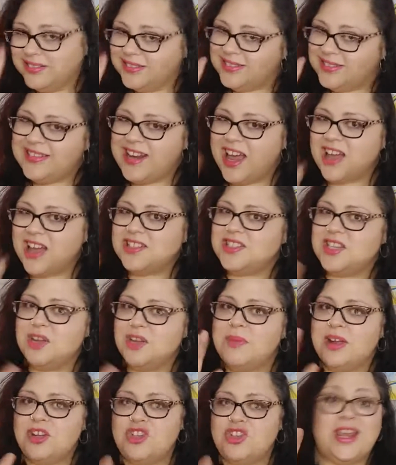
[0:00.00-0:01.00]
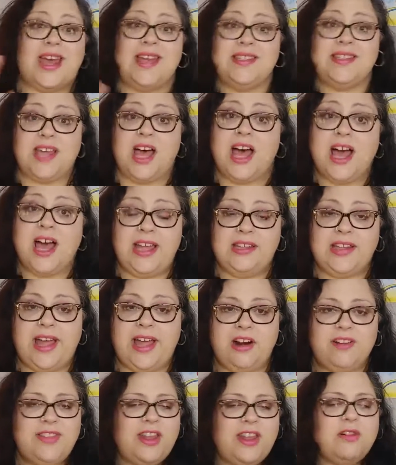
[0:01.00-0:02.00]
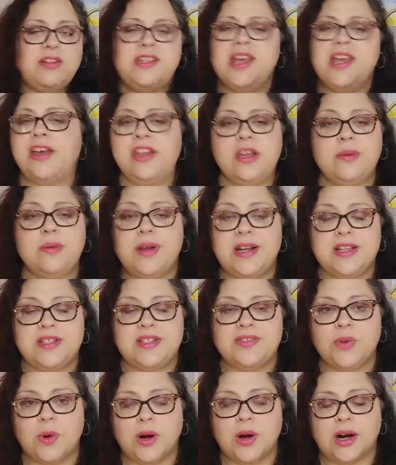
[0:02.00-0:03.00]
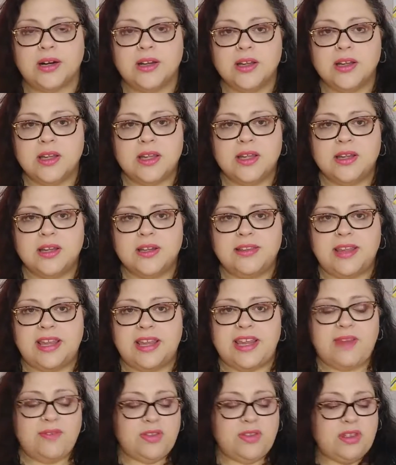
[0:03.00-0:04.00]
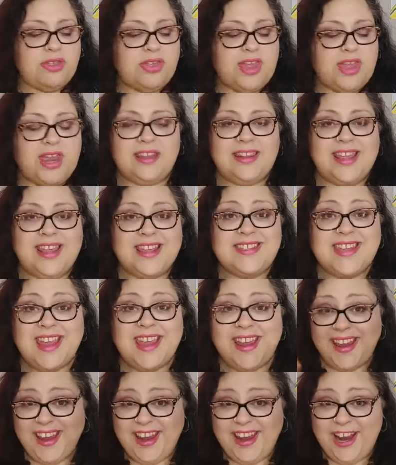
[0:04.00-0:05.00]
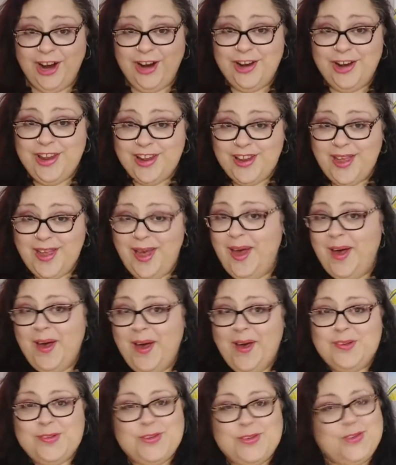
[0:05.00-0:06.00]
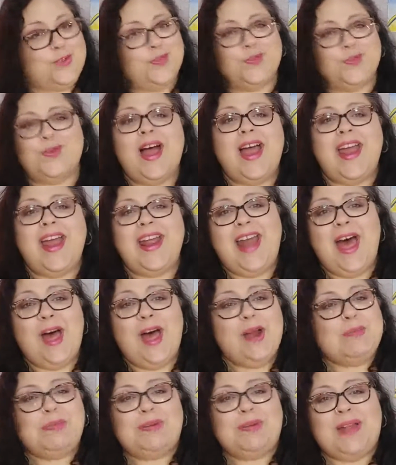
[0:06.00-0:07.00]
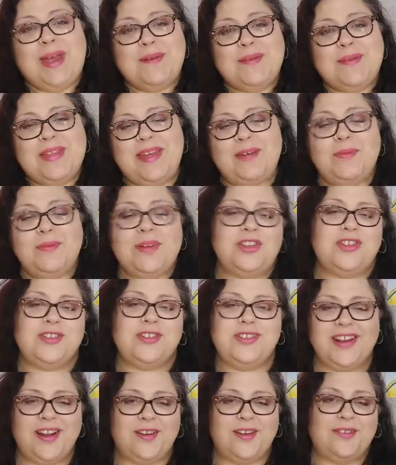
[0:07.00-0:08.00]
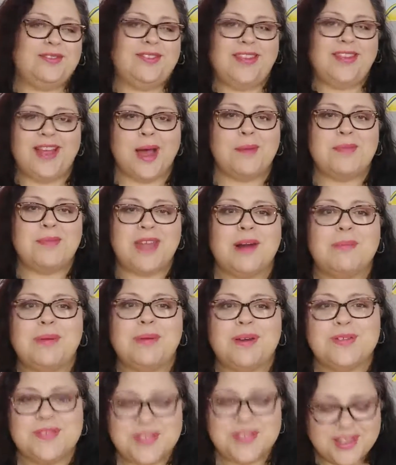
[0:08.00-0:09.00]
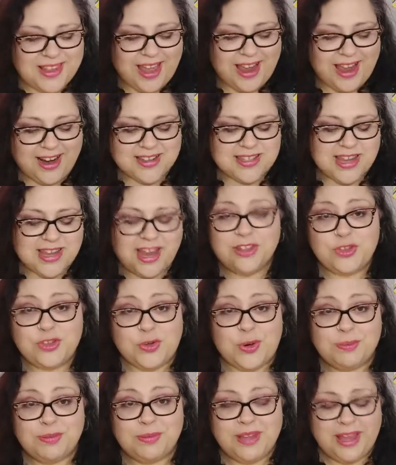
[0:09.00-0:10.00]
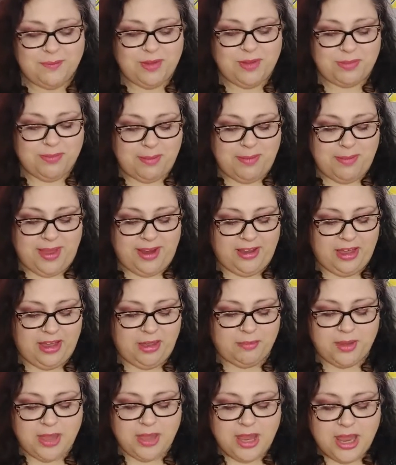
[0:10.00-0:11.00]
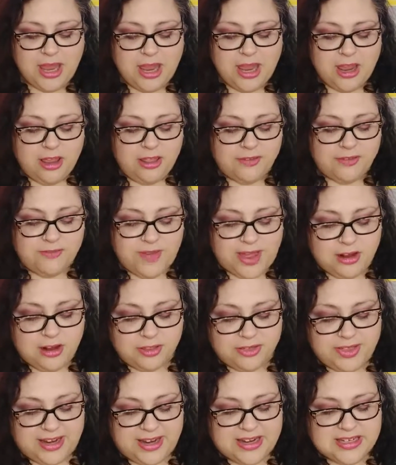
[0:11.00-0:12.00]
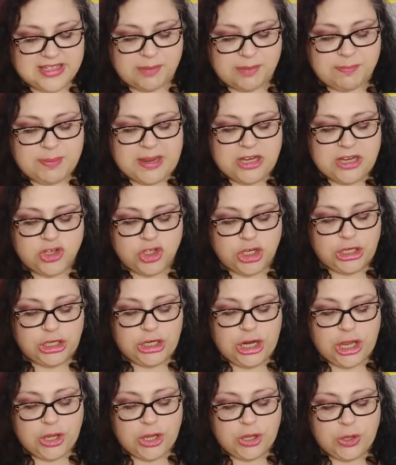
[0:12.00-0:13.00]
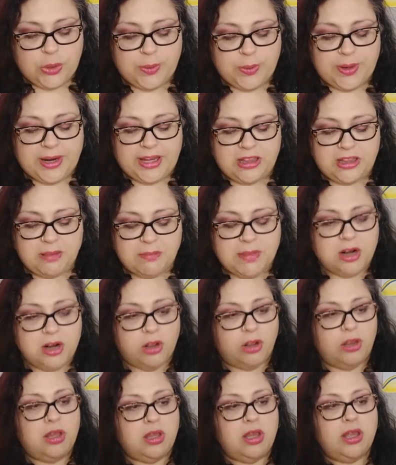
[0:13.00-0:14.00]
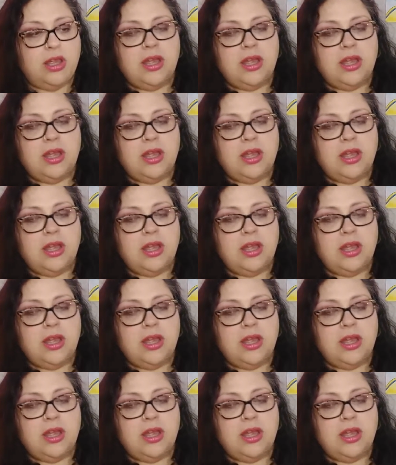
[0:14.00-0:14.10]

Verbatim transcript: not so much as a highlighter. They don't tell you what it's for. They give you the thing and they say, here you go, try it out and play with it, which, you know, I'm not opposed to that because I enjoy playing with my makeup. The final thing is the peach glow in the middle.